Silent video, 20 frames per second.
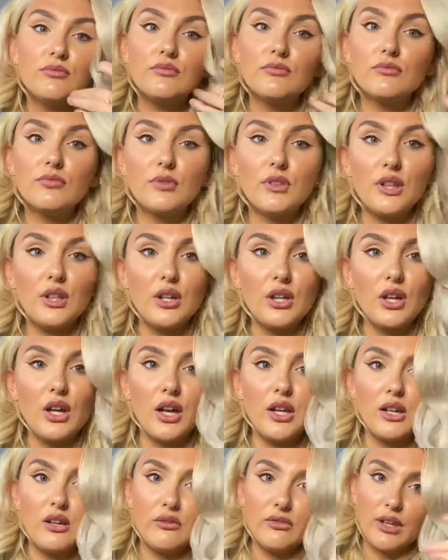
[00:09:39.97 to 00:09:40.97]
And you can
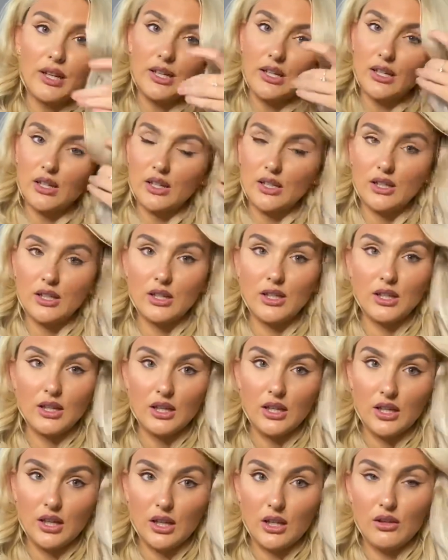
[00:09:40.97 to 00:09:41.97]
kind of like
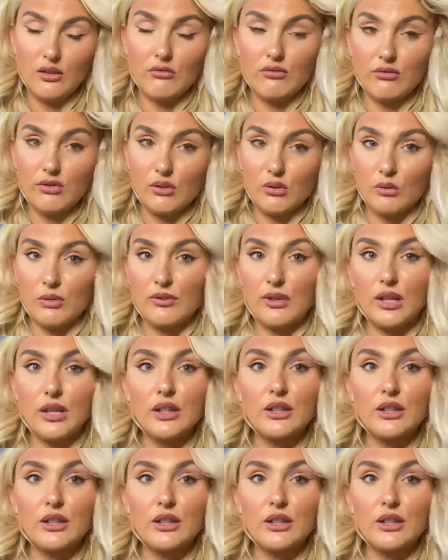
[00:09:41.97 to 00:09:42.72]
fiddle with it.